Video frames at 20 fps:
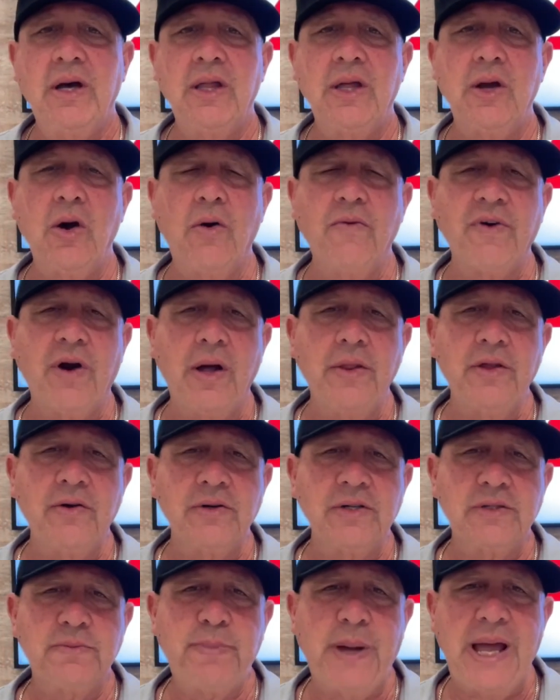The
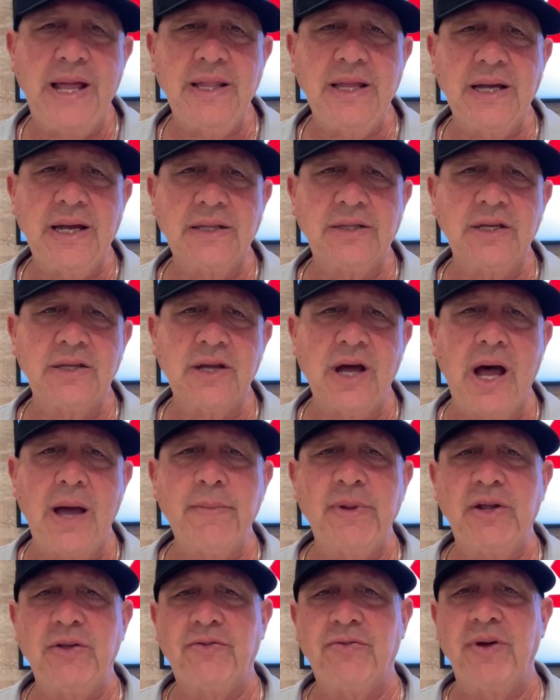over-under is pending at the
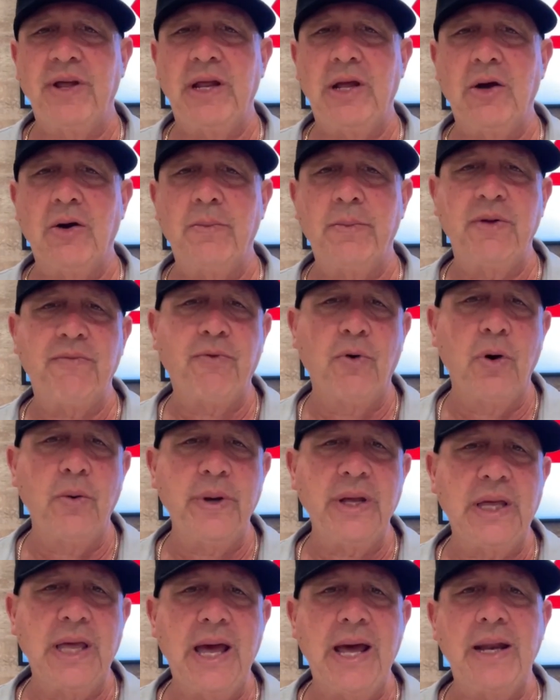time of this video. And before
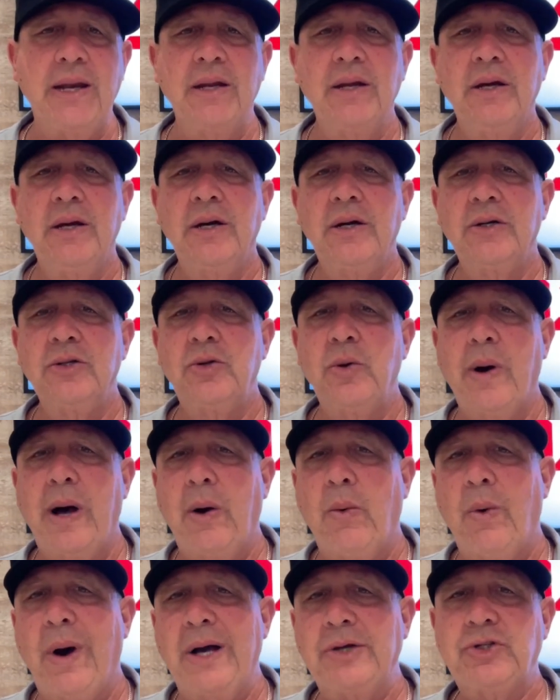we get to
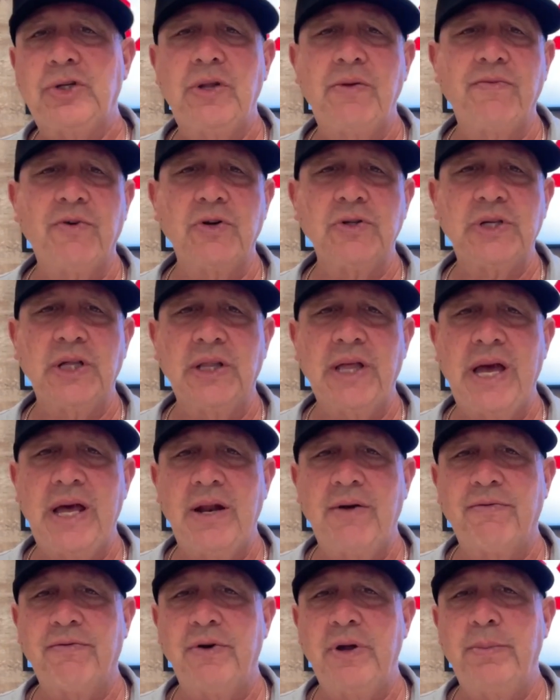our Washington versus
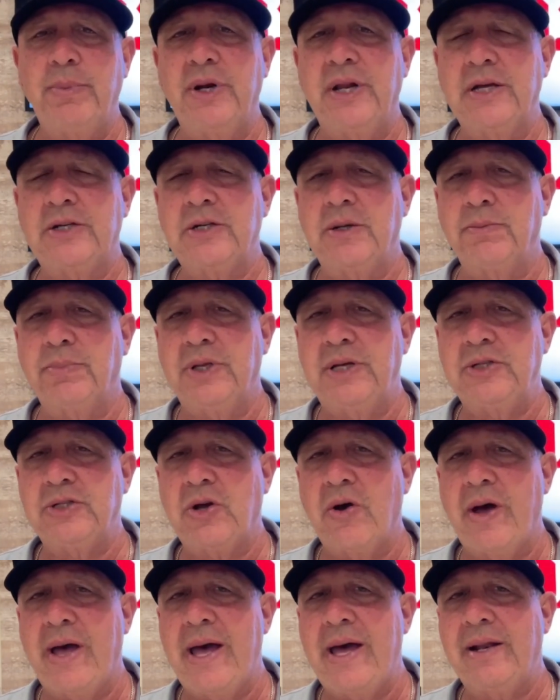Atlanta free prediction. Please
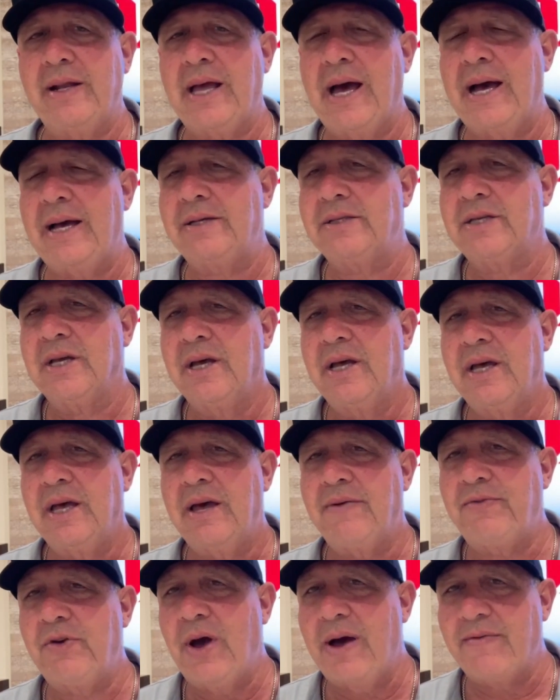go ahead, guys.
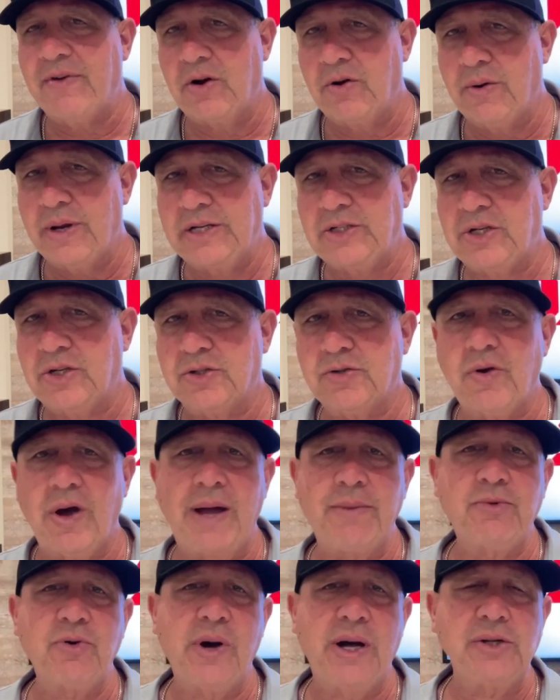If you haven't already
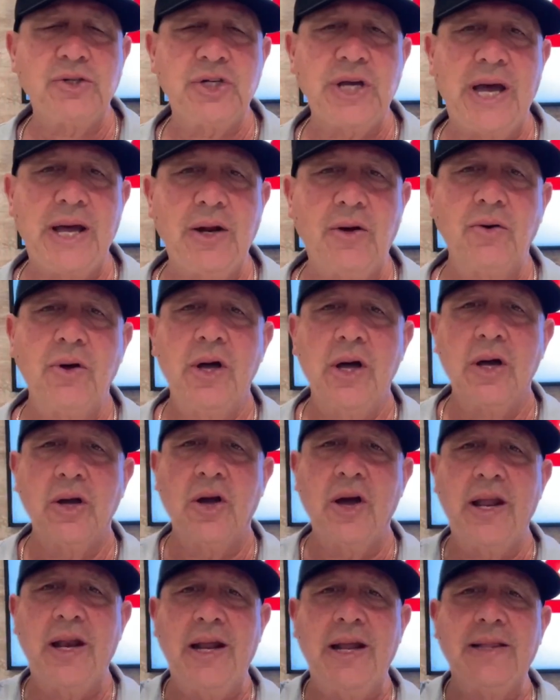subscribed to our channel,
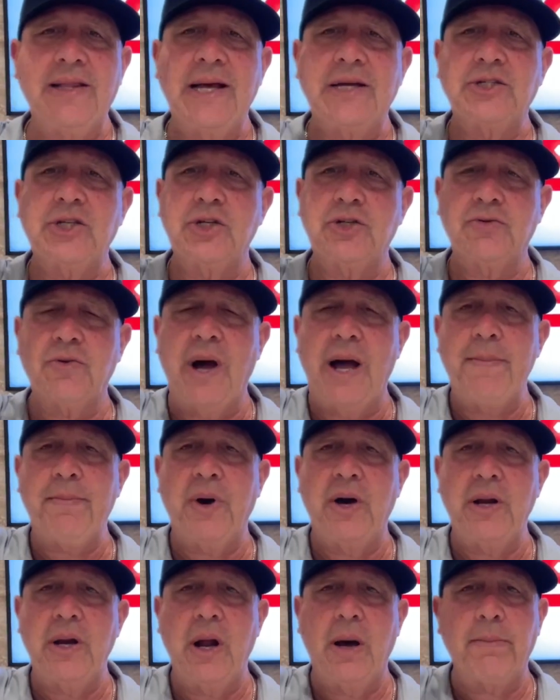go ahead and hit that subscribe
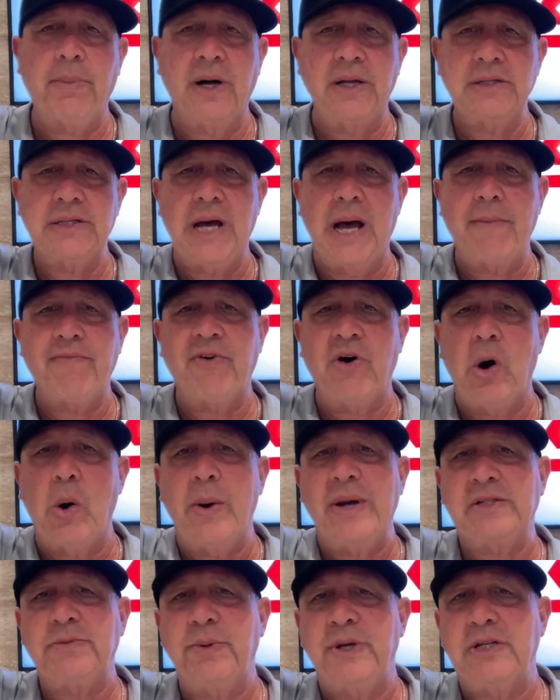button up on top for
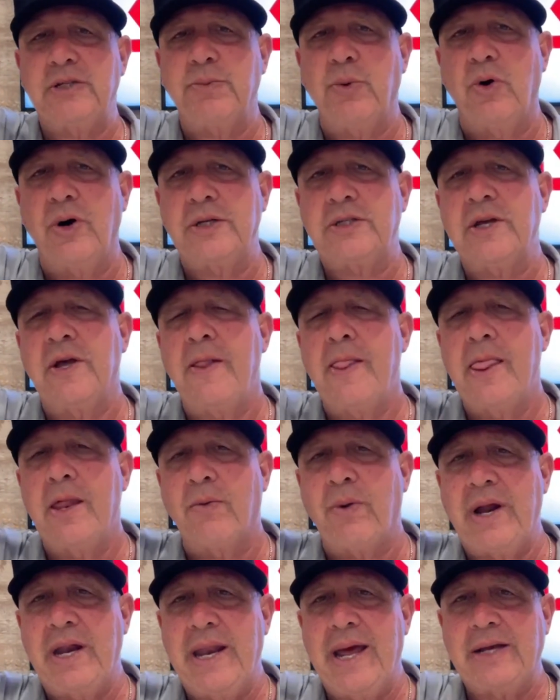OSB Sports.
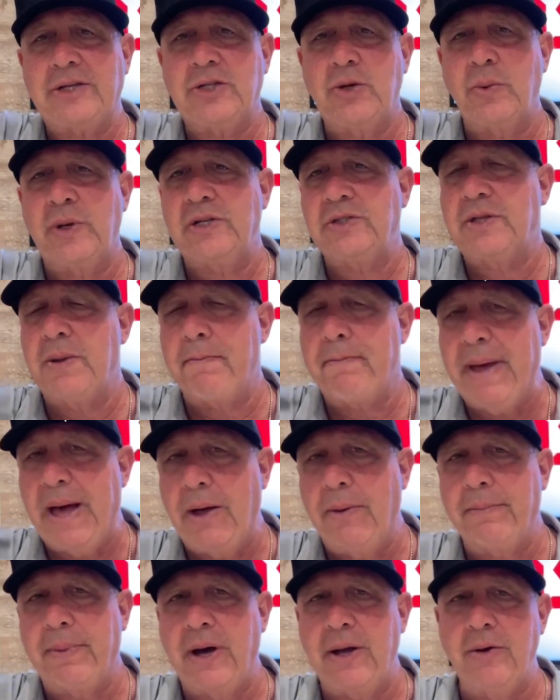Right next to it is the
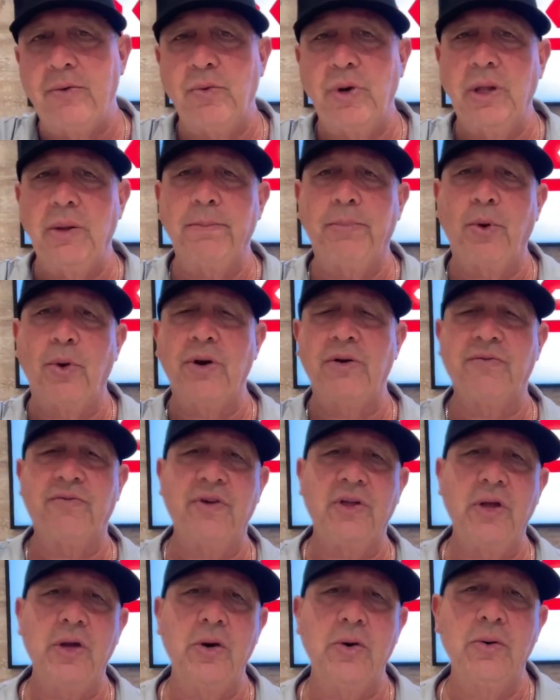bell button, real important for
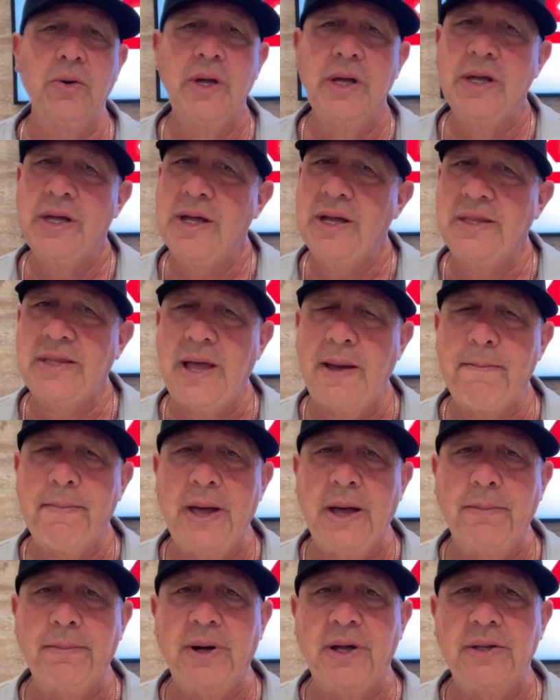you. Hit that
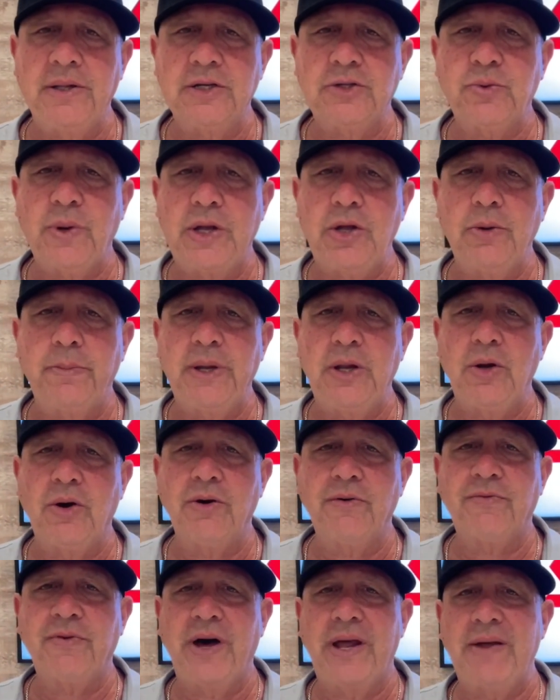bell button. This way you'll be
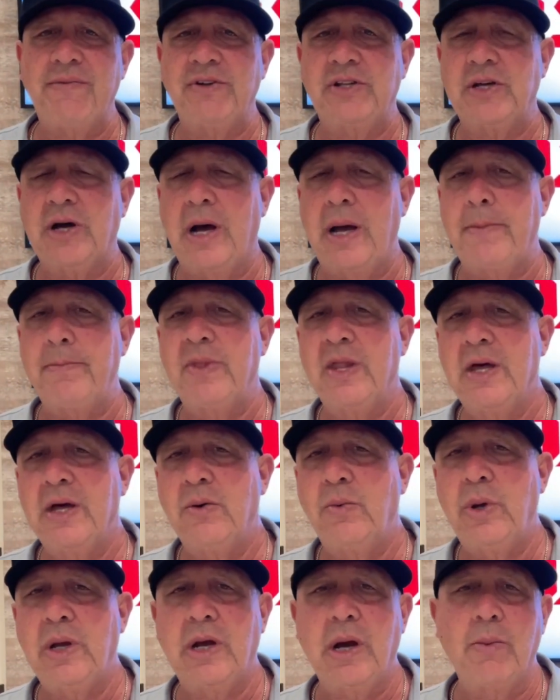notified every time
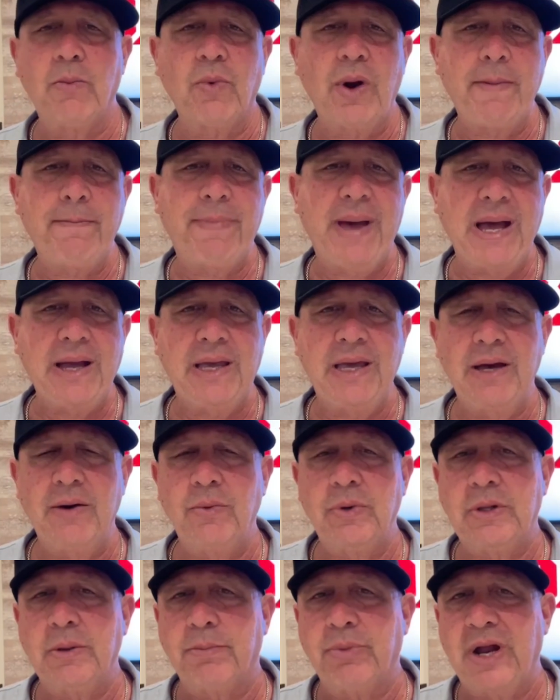we come right back here
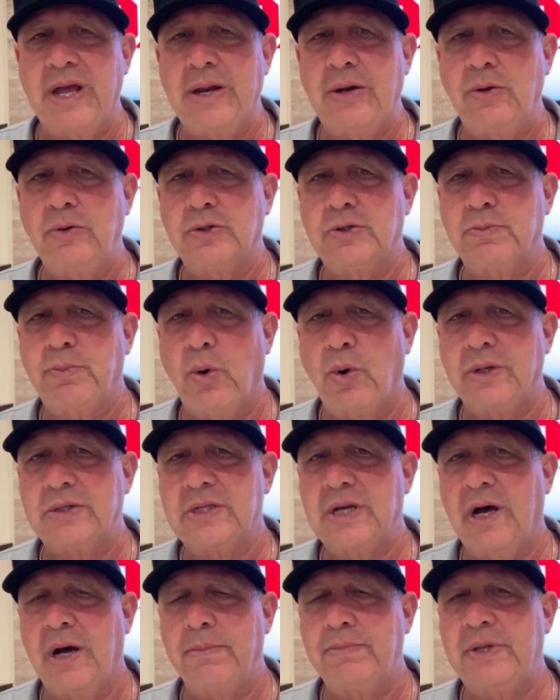with a brand new
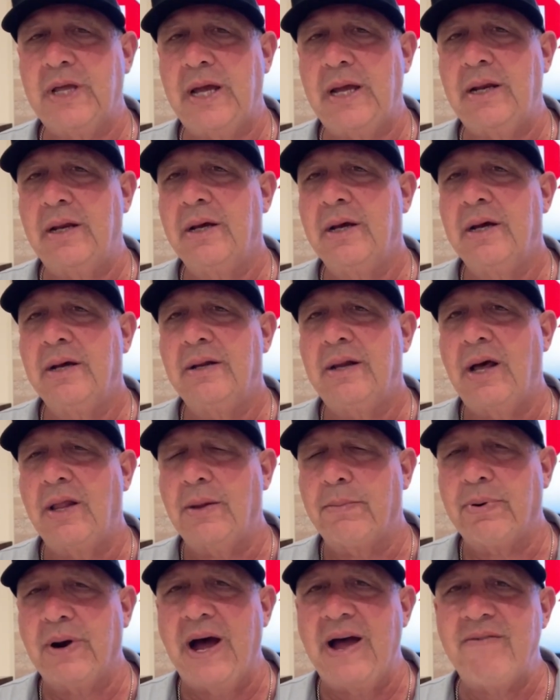sports update. Now,
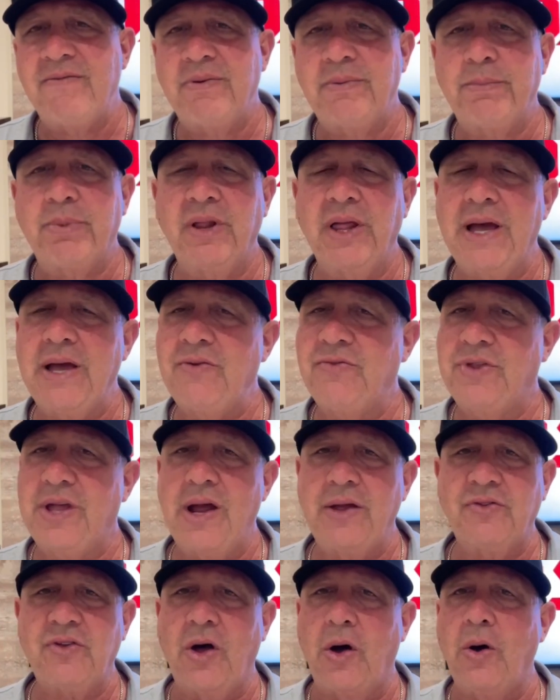the private plays,
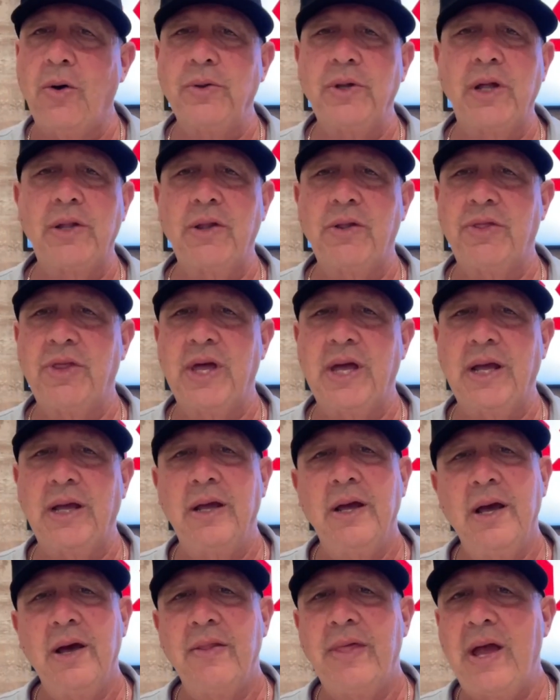that's a whole nother thing.
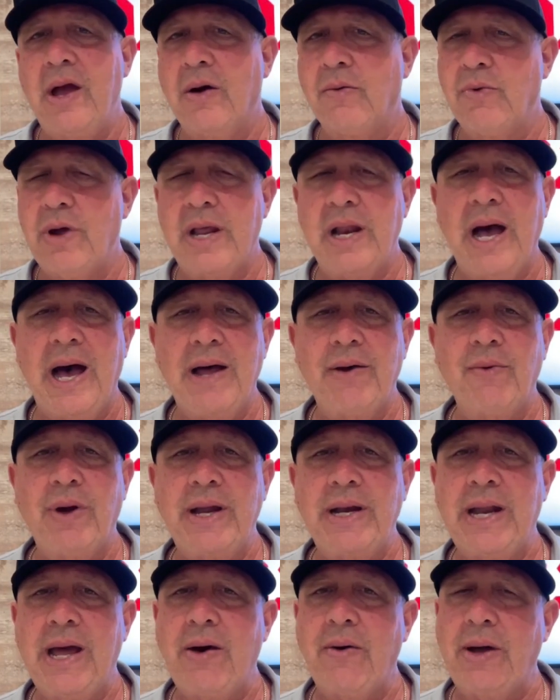They are red hot
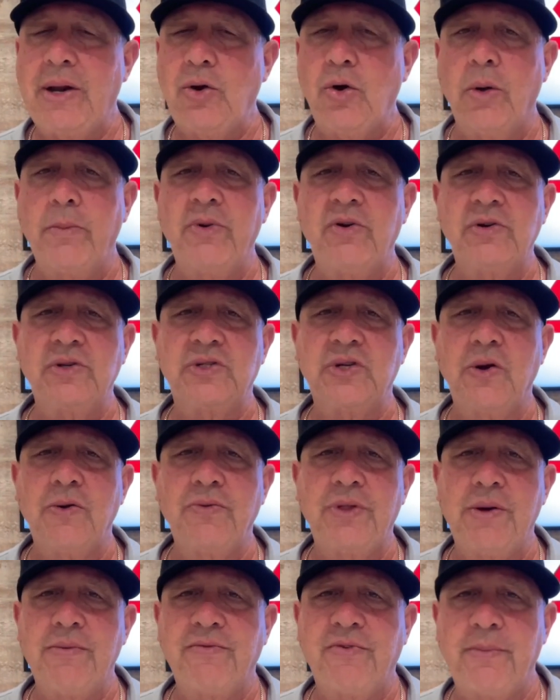right now. I normally
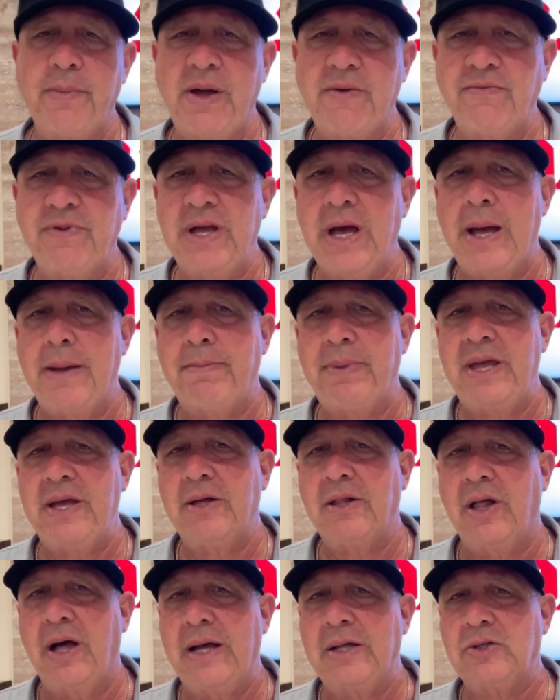reserve them for my VIP
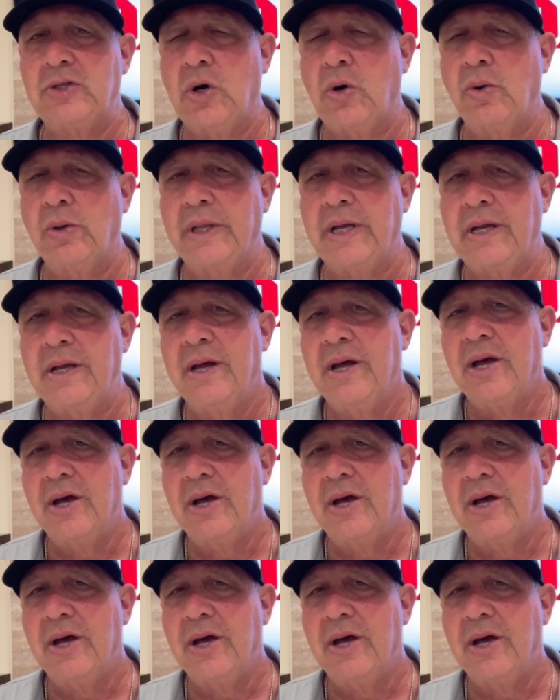clients only.